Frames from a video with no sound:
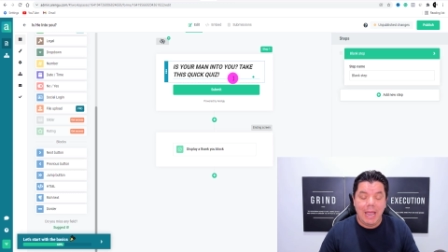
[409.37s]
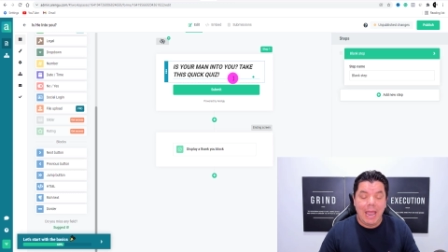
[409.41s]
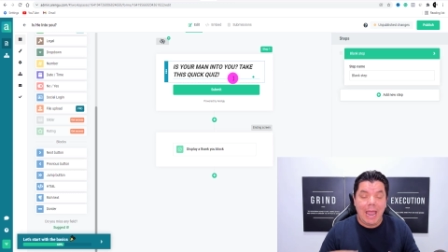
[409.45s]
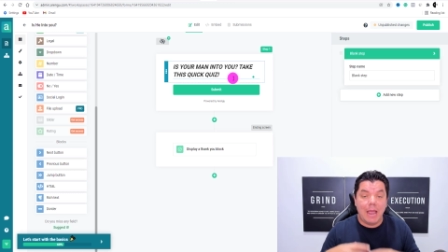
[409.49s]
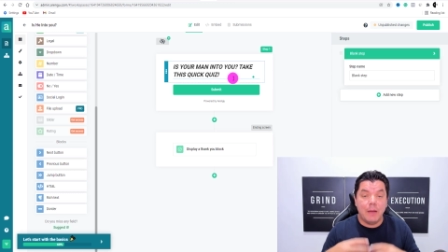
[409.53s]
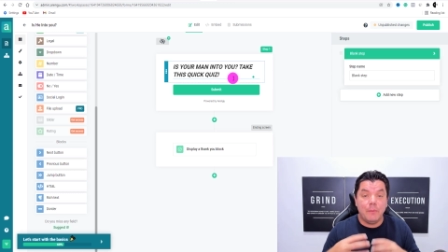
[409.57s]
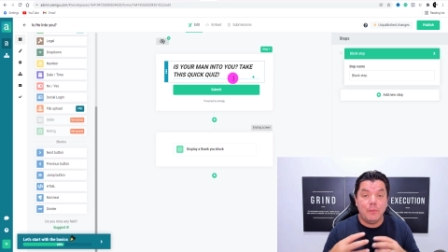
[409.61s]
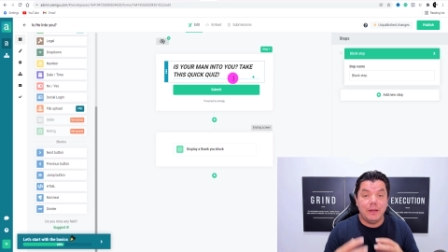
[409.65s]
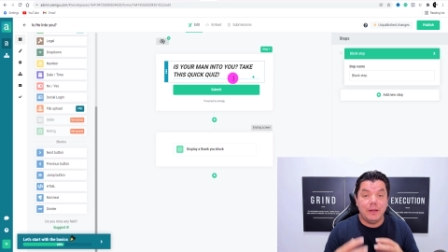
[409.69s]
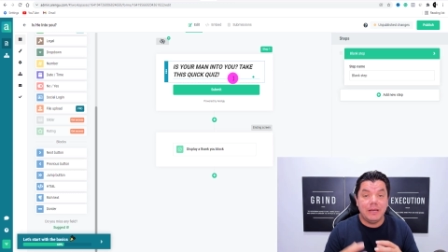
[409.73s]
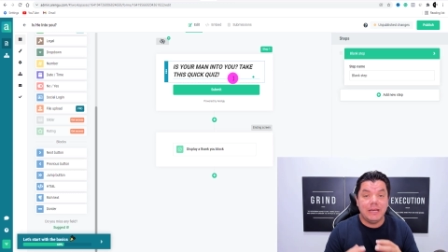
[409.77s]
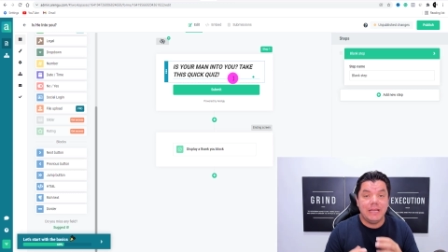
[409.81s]

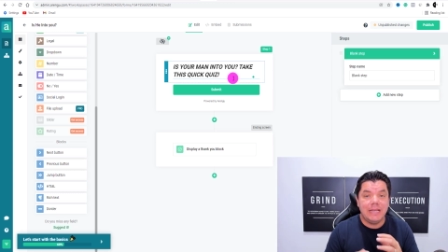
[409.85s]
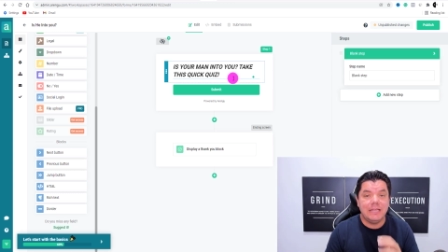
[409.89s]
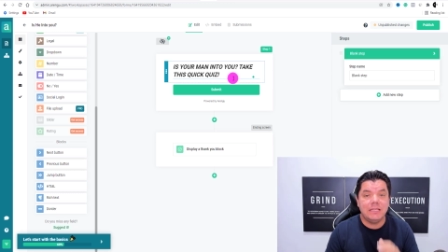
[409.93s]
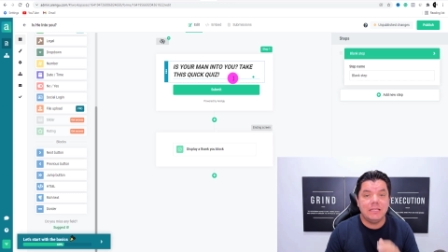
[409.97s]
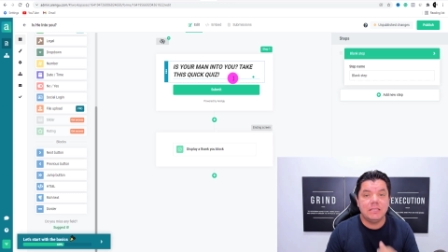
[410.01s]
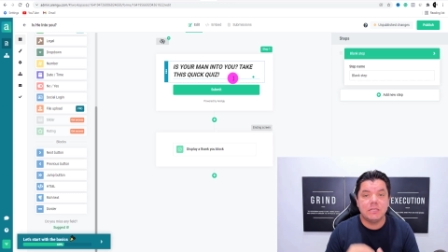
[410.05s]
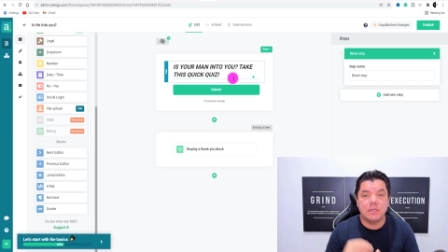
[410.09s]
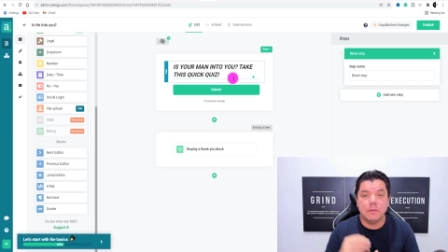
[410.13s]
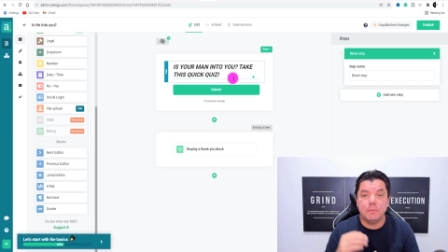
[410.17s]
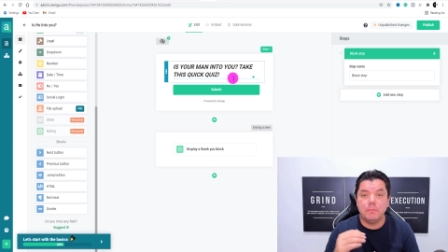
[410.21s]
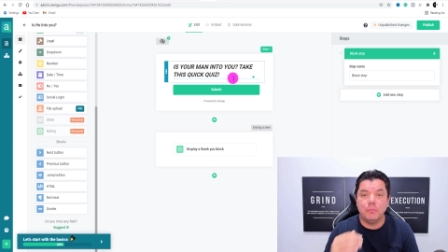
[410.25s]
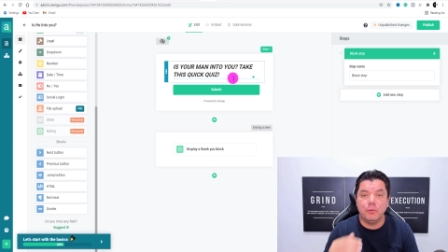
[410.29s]
and we
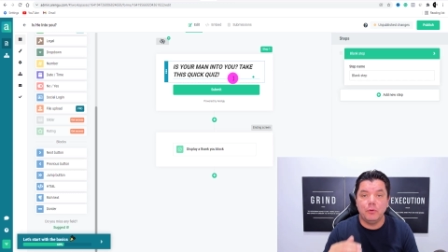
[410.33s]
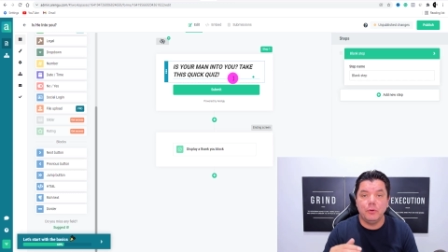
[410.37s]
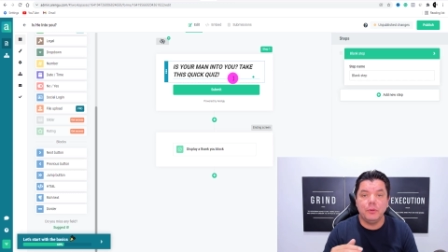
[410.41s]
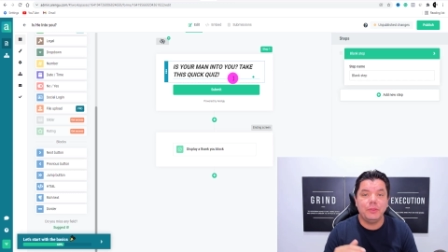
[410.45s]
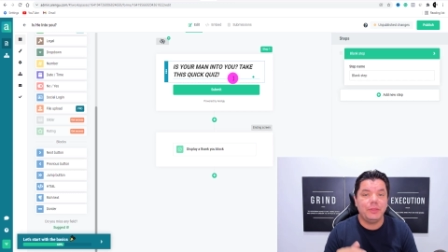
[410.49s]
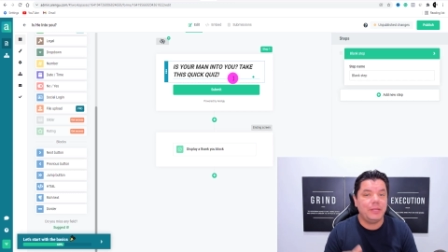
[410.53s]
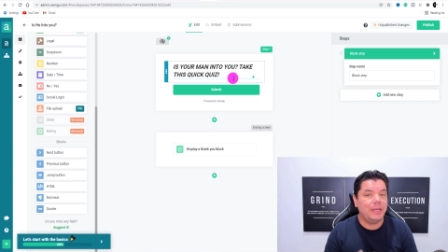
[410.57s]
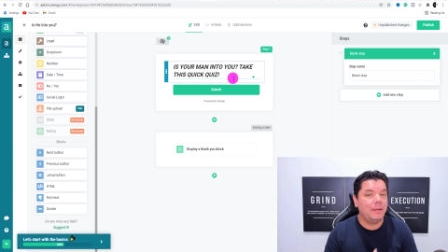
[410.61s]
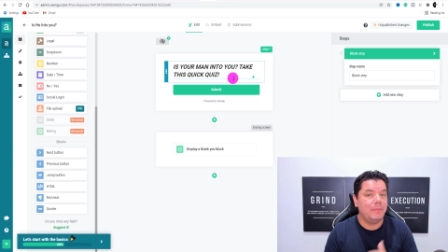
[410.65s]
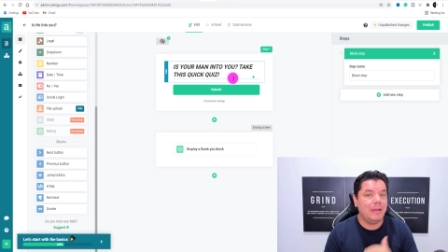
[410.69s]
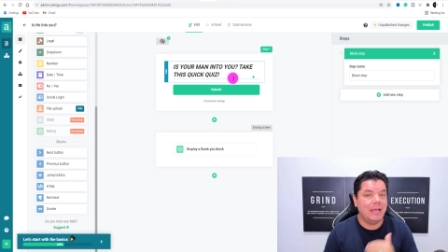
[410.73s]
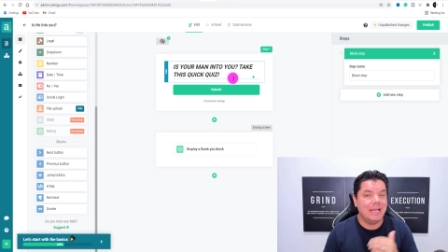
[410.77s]
need to
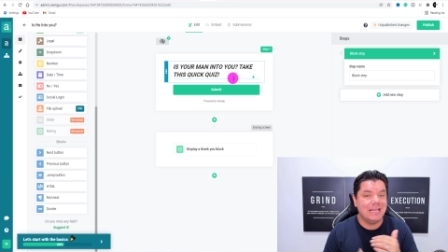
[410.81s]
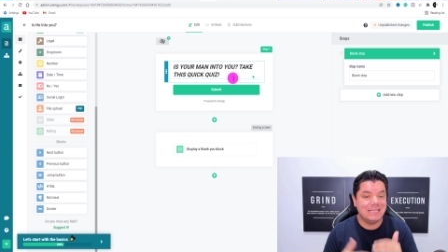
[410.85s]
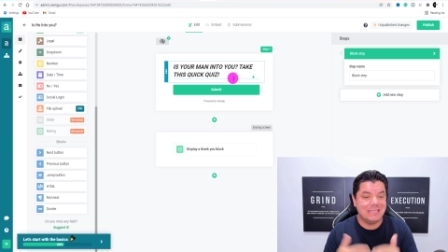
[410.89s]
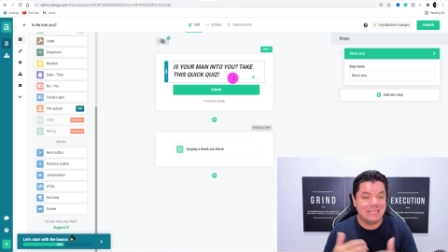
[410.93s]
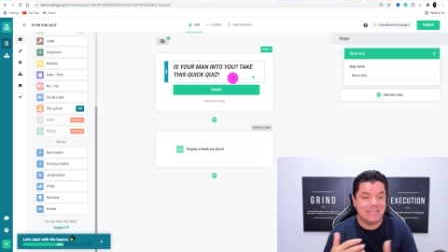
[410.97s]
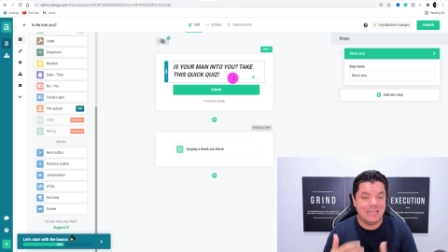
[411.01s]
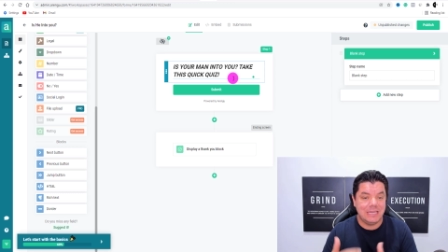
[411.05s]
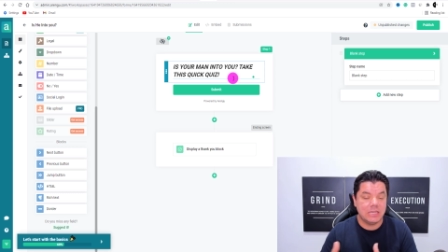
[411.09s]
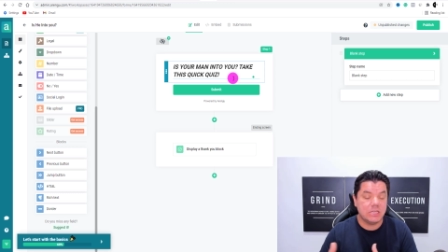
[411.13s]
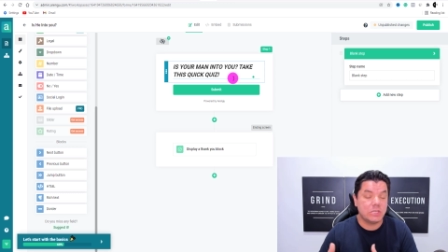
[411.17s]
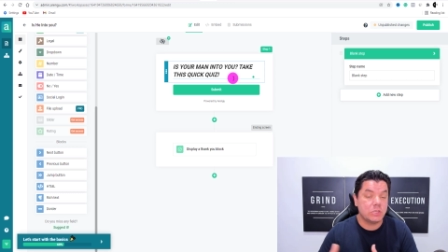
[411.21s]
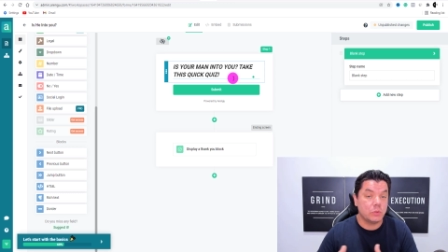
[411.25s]
put them
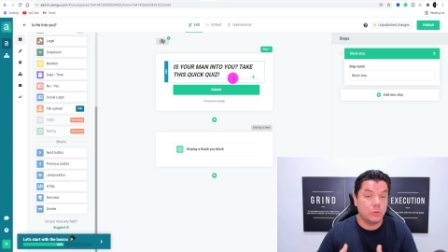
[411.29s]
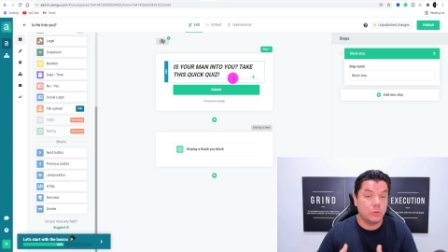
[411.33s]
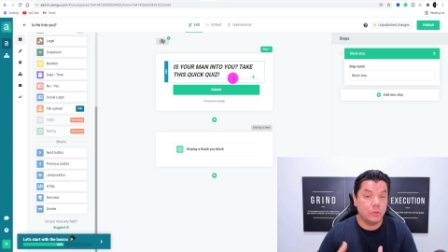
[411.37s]
as yes